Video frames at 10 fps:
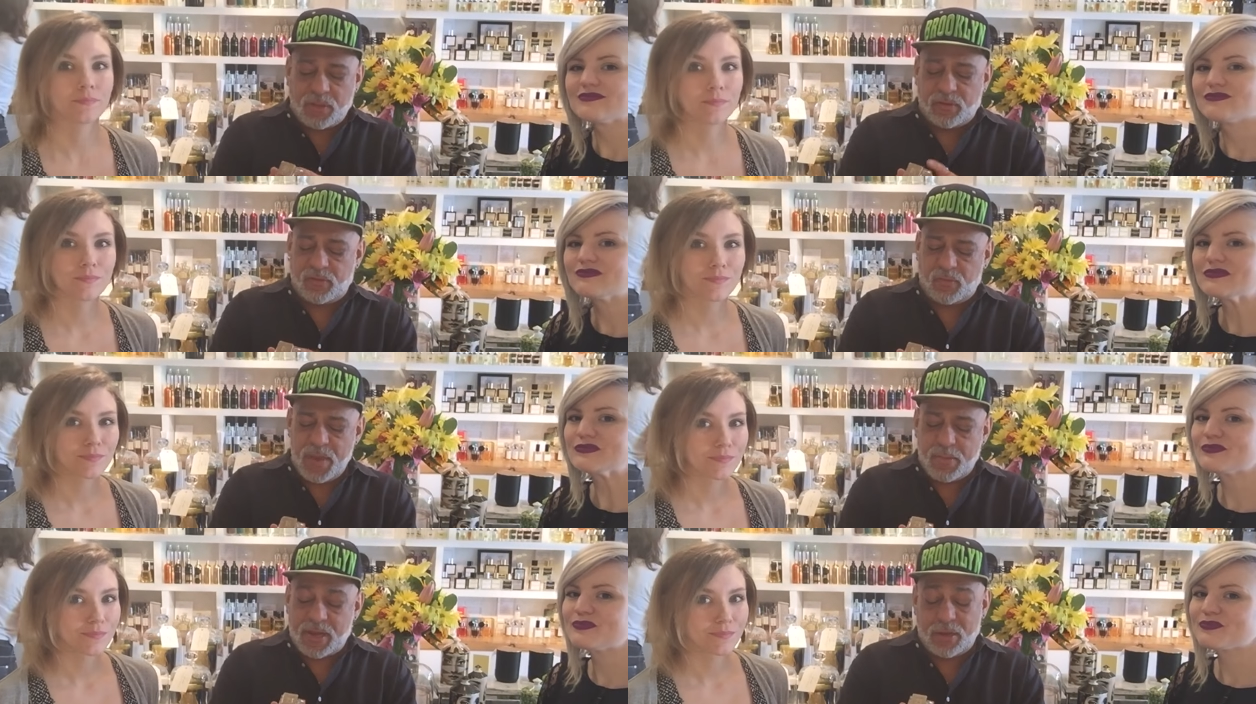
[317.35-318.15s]
Speaker 1: wanted to
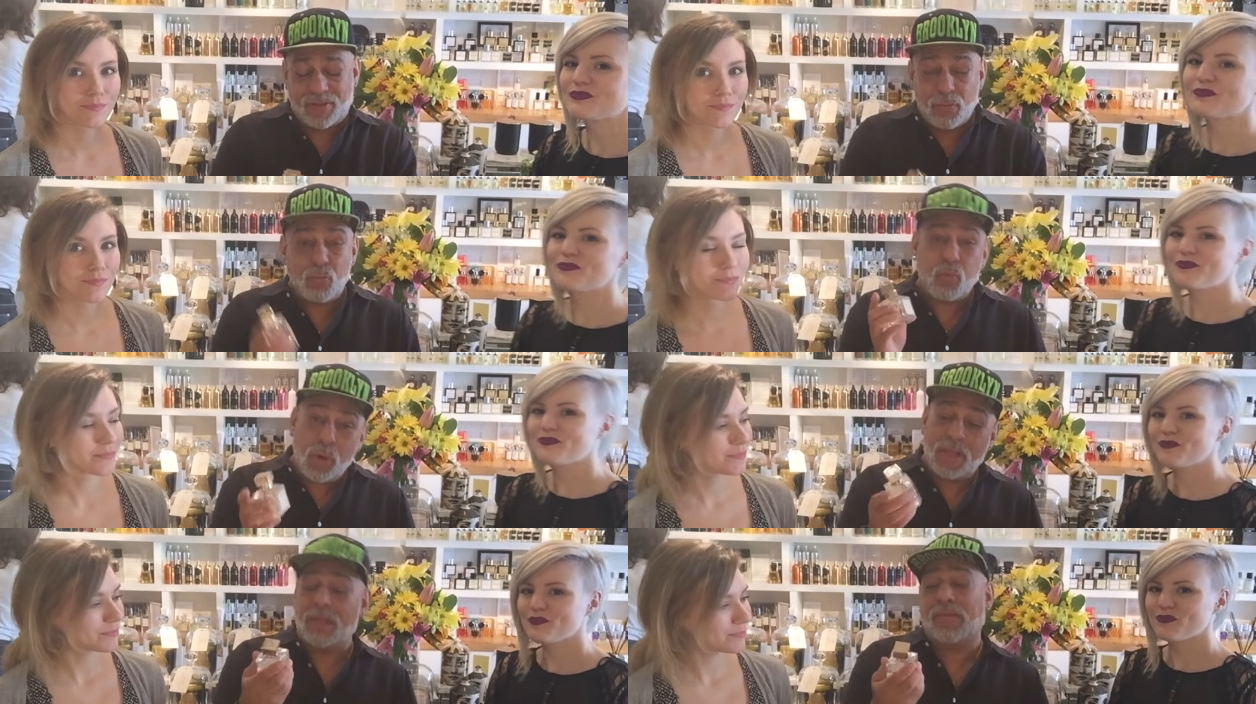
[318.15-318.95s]
speak about it because I
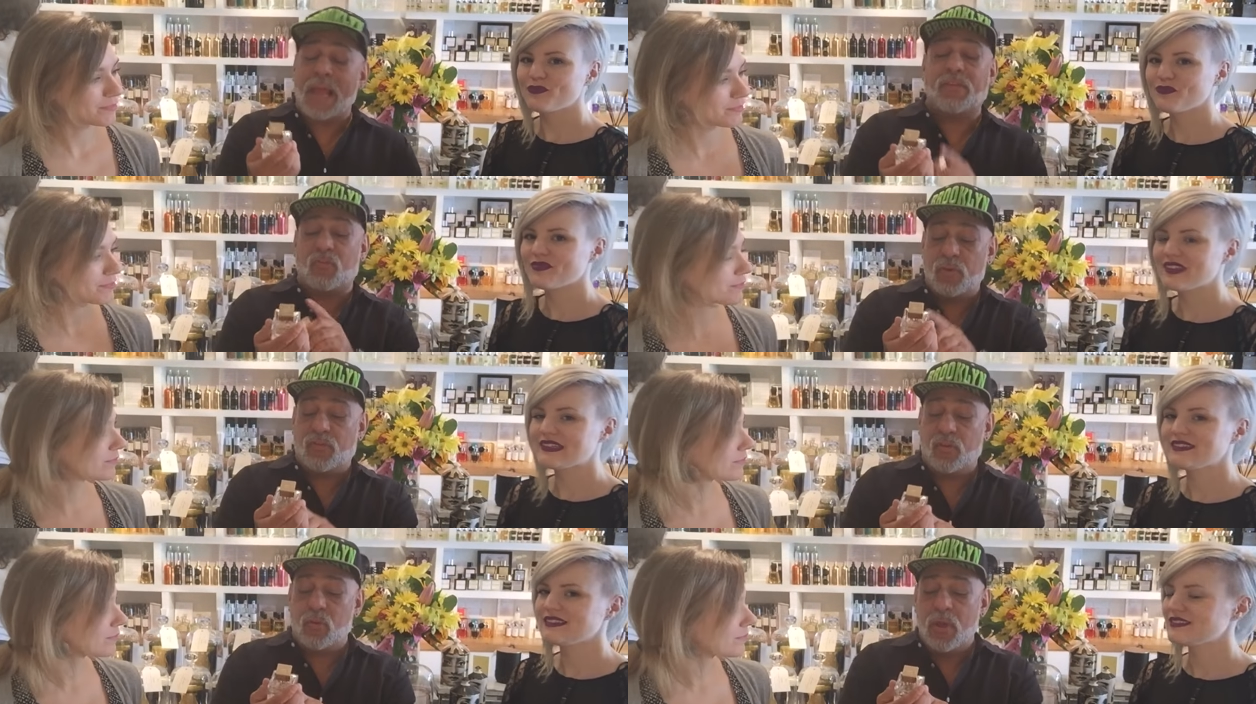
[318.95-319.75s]
really like this one
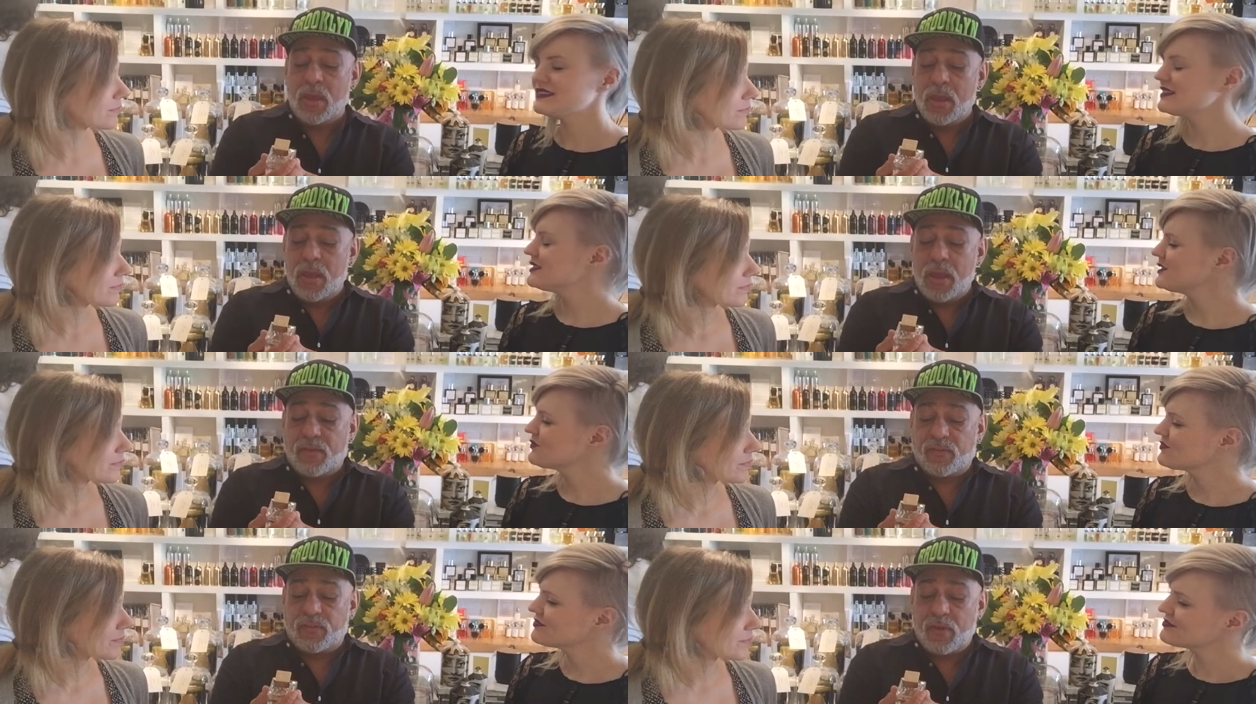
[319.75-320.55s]
too.
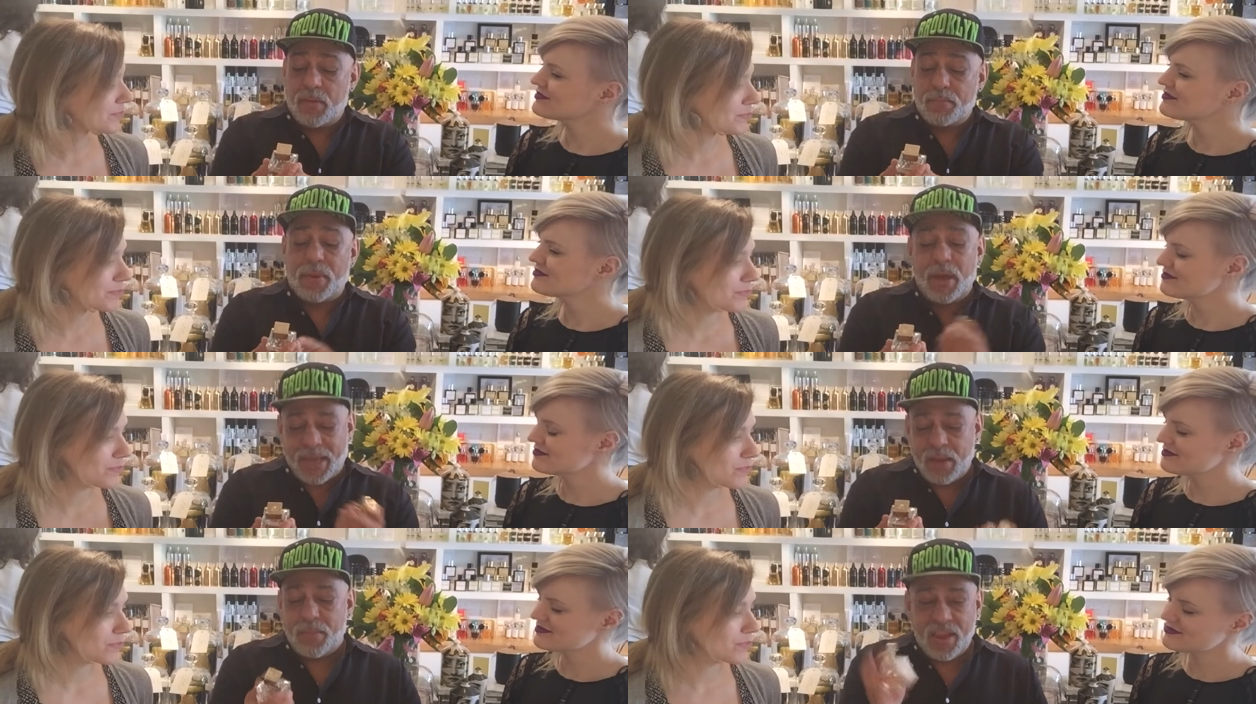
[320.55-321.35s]
It's
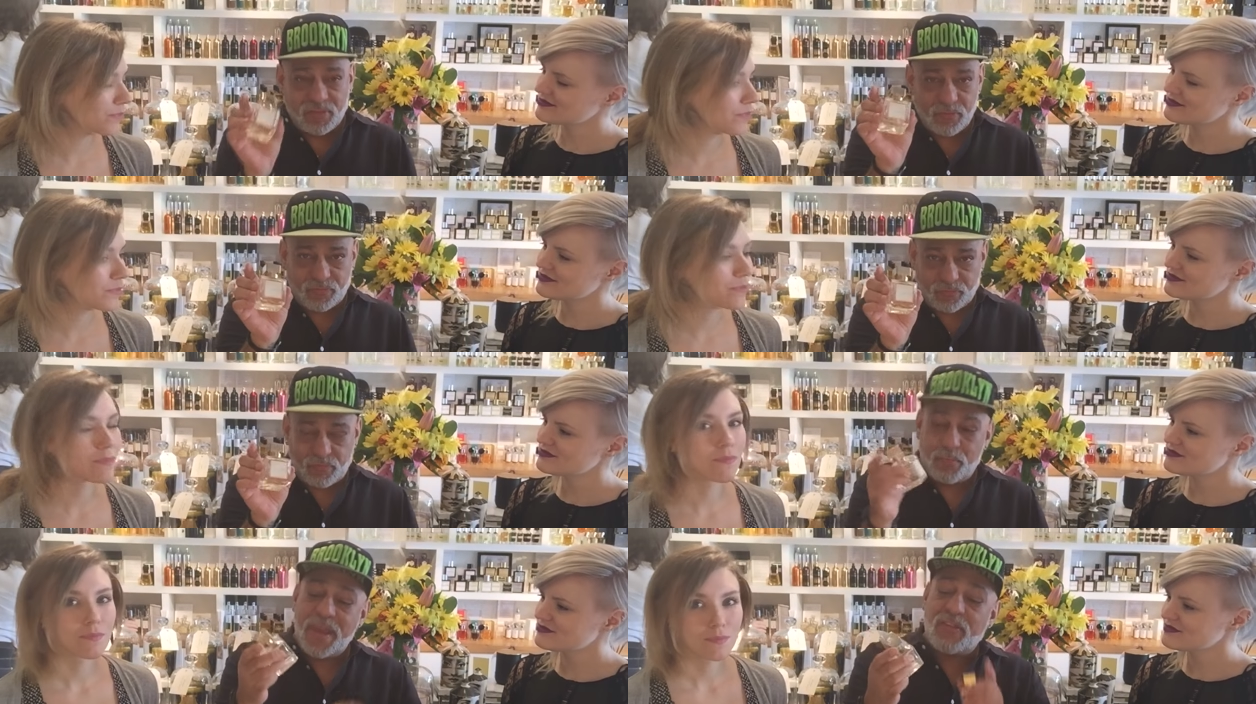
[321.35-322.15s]
again
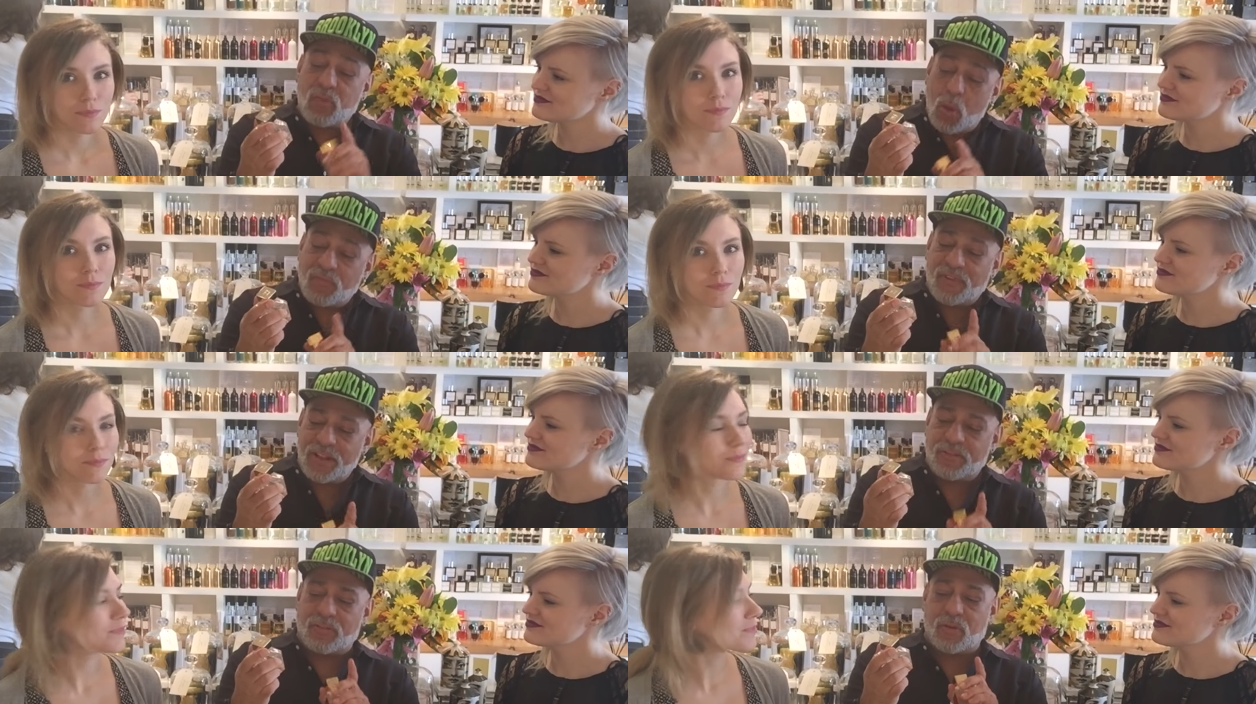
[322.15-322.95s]
Maison
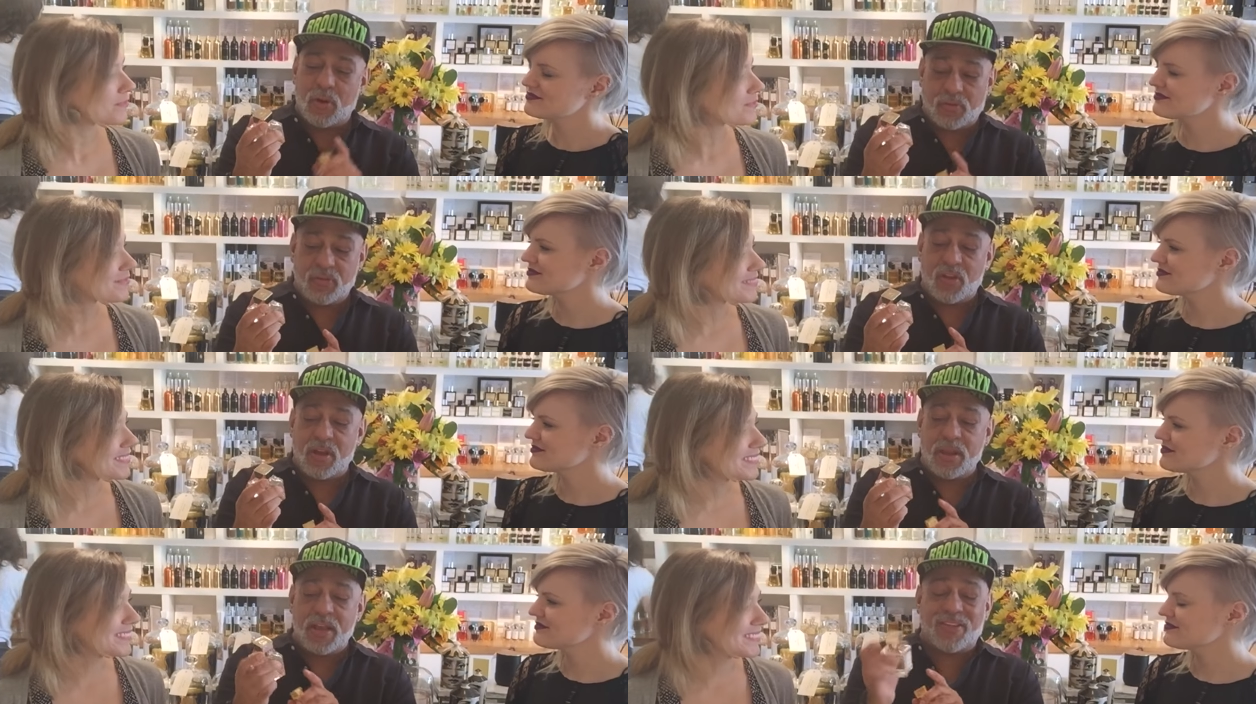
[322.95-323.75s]
Francis
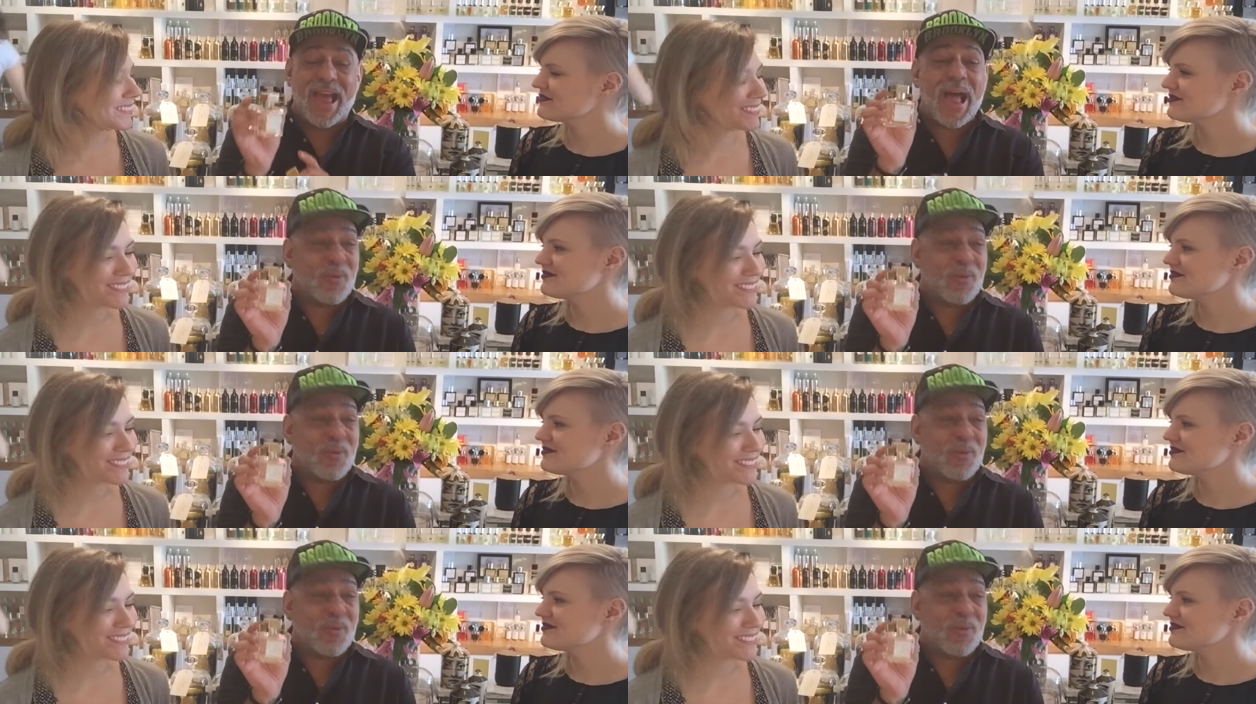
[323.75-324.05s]
Kurkdjian. It's